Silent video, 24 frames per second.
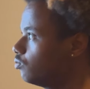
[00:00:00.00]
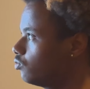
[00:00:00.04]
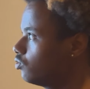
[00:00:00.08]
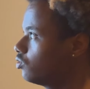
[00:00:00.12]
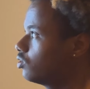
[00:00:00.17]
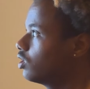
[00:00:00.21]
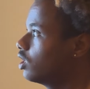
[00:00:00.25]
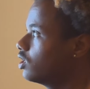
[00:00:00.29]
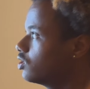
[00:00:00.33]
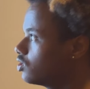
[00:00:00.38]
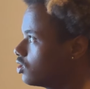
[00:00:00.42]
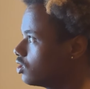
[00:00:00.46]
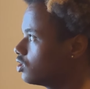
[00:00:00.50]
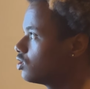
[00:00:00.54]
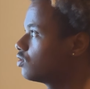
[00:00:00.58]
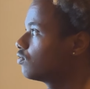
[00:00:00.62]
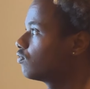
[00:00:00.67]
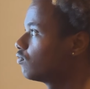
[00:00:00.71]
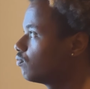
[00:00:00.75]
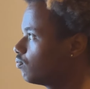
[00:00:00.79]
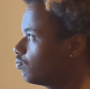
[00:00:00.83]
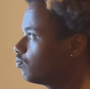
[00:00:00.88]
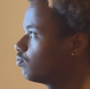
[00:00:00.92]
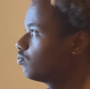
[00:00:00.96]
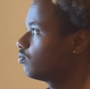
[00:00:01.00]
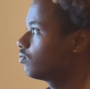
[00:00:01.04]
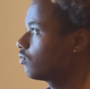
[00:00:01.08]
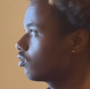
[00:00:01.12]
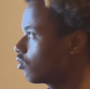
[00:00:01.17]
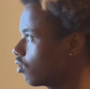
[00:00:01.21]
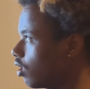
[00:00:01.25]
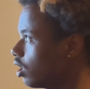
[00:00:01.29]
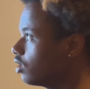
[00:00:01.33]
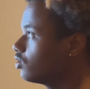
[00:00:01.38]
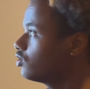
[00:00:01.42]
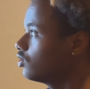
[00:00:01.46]
does its
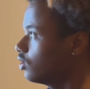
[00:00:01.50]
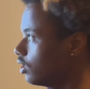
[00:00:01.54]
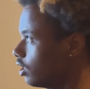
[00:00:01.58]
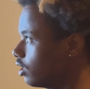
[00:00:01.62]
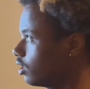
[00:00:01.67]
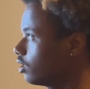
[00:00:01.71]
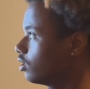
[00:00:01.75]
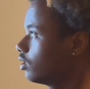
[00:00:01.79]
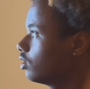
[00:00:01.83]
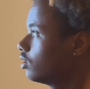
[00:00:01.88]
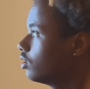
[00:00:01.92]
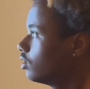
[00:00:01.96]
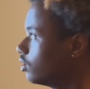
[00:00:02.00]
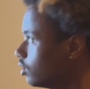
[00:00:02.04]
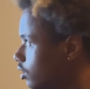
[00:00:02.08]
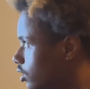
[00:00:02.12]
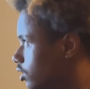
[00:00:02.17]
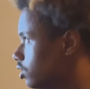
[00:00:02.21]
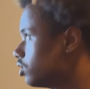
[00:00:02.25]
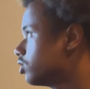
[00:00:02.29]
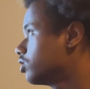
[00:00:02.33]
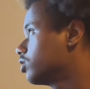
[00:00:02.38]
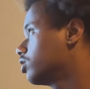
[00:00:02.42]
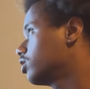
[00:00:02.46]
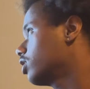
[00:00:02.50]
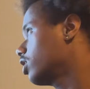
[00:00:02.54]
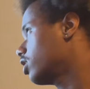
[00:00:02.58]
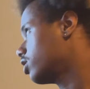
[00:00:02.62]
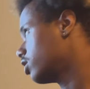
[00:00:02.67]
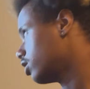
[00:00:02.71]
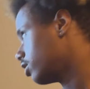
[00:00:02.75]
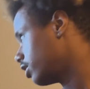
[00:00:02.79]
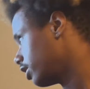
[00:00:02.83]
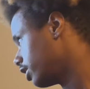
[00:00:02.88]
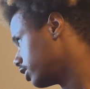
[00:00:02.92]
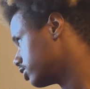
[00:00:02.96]
crunching, and
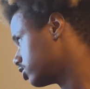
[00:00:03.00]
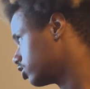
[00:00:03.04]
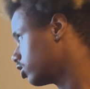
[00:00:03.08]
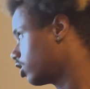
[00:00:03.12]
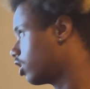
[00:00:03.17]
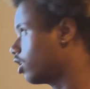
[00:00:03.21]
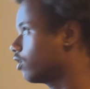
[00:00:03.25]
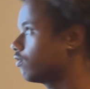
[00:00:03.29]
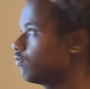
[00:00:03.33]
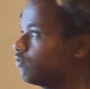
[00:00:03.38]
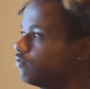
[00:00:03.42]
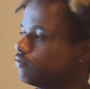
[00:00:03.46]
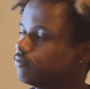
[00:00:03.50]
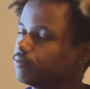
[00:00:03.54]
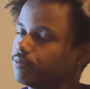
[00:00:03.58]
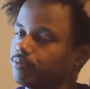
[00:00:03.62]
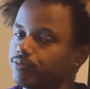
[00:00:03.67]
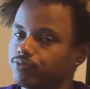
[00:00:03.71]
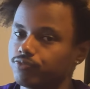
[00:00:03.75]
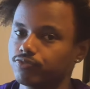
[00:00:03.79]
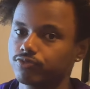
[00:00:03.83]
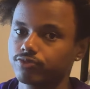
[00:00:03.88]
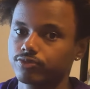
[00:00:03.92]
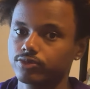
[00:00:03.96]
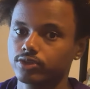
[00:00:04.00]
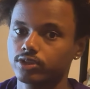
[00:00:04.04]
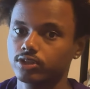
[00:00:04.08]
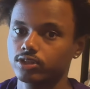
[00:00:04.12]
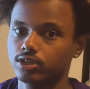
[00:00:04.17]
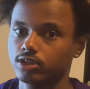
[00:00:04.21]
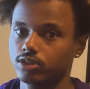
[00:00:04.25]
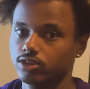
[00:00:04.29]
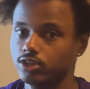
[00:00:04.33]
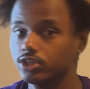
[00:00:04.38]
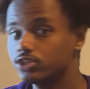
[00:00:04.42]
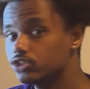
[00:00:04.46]
then hands it off.
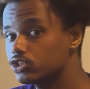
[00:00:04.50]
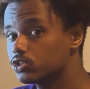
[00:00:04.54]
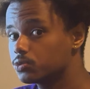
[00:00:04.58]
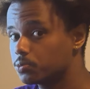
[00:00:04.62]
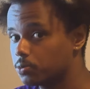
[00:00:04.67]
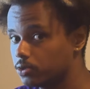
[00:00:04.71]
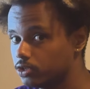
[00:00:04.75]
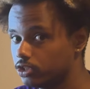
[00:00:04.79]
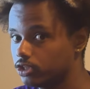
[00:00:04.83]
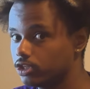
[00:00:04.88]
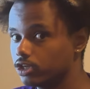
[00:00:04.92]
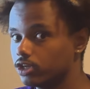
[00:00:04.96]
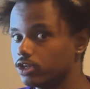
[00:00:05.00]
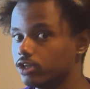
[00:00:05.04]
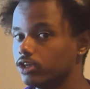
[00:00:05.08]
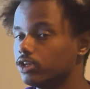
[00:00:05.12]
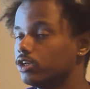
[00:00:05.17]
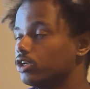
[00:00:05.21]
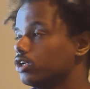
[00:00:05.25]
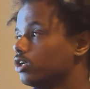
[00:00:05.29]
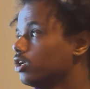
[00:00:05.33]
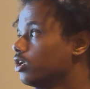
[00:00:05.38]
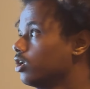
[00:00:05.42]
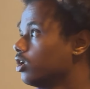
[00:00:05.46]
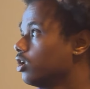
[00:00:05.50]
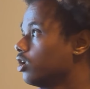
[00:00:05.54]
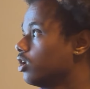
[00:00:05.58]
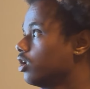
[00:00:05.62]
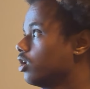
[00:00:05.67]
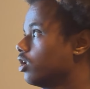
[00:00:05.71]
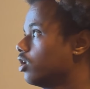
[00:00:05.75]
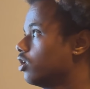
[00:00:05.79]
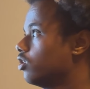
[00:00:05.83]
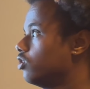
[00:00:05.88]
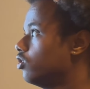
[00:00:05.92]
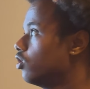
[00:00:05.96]
This is pretty good.
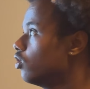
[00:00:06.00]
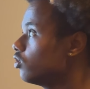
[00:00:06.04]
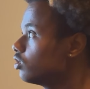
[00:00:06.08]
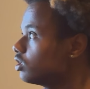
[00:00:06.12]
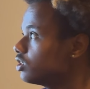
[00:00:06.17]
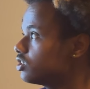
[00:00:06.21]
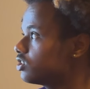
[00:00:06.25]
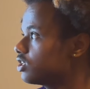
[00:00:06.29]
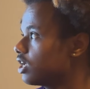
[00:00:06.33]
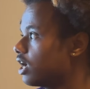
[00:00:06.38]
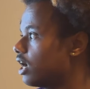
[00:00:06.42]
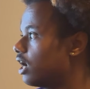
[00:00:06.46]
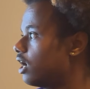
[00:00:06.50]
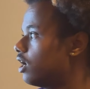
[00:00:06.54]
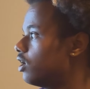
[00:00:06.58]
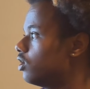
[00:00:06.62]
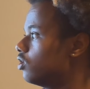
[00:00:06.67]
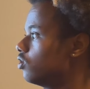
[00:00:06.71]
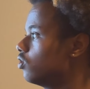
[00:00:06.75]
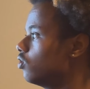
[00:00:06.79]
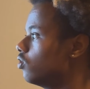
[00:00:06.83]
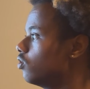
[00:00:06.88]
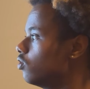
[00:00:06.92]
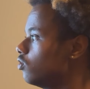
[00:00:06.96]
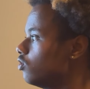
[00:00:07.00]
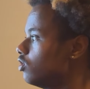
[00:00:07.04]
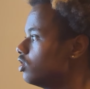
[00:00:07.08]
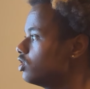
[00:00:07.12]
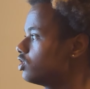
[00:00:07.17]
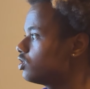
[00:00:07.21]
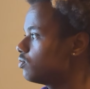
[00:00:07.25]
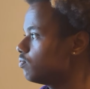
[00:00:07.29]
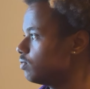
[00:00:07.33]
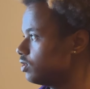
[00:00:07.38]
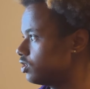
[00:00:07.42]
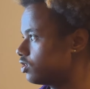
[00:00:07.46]
Notice how
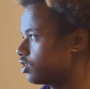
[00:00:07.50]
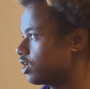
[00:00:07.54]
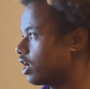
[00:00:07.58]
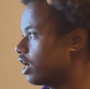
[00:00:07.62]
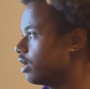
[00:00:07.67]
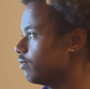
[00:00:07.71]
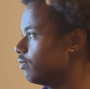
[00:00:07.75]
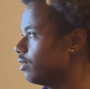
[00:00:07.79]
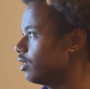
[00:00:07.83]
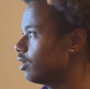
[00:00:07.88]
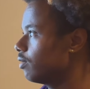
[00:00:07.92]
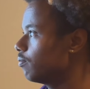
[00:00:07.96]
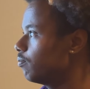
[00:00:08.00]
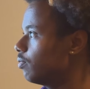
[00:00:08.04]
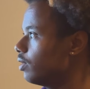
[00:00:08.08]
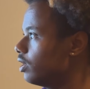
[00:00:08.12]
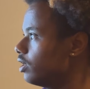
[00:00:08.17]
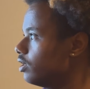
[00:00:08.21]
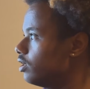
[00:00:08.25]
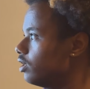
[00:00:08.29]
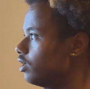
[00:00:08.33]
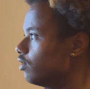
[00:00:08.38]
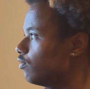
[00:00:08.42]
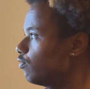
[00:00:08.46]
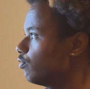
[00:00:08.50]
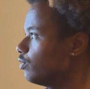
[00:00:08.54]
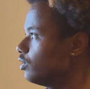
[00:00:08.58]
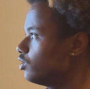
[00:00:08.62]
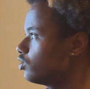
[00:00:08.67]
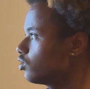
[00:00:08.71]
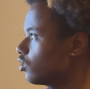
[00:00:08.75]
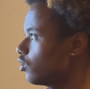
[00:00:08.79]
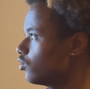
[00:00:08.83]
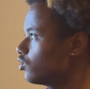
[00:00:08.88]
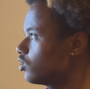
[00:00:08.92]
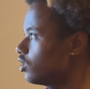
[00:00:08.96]
this meets timing, but if we
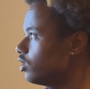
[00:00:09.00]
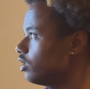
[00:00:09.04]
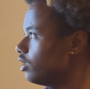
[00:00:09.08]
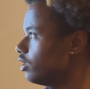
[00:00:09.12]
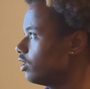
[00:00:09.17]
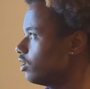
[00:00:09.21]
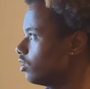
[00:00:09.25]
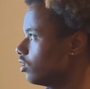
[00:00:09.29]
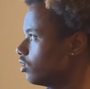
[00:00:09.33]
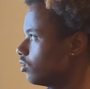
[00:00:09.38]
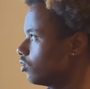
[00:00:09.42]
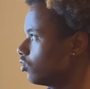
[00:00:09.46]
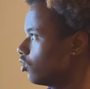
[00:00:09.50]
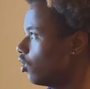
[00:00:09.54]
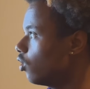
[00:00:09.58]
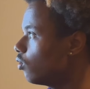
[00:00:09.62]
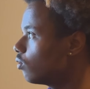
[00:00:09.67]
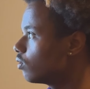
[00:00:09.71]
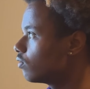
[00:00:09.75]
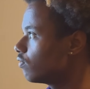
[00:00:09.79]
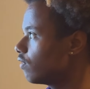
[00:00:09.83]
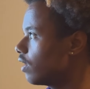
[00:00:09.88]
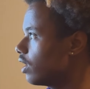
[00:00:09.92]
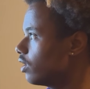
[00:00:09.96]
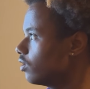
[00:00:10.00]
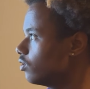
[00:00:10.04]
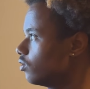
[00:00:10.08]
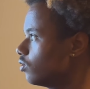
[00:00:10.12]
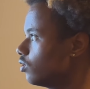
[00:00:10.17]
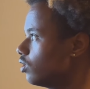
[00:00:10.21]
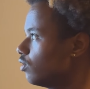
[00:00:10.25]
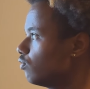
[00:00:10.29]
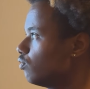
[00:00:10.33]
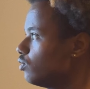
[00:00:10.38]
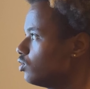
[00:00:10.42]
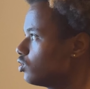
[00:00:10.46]
chose any lower value,
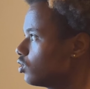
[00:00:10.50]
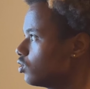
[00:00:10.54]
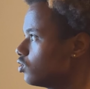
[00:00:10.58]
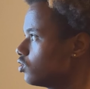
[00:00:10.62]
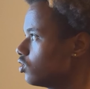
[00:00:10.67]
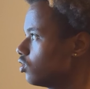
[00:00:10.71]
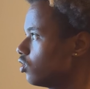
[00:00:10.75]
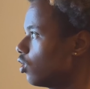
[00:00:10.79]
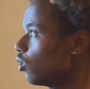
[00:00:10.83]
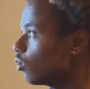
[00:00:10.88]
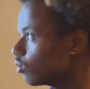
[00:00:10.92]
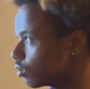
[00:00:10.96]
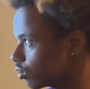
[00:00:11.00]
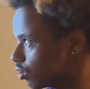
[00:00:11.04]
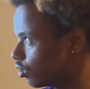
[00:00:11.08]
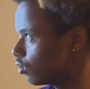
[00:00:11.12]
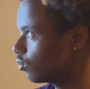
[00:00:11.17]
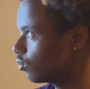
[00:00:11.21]
if we chose lower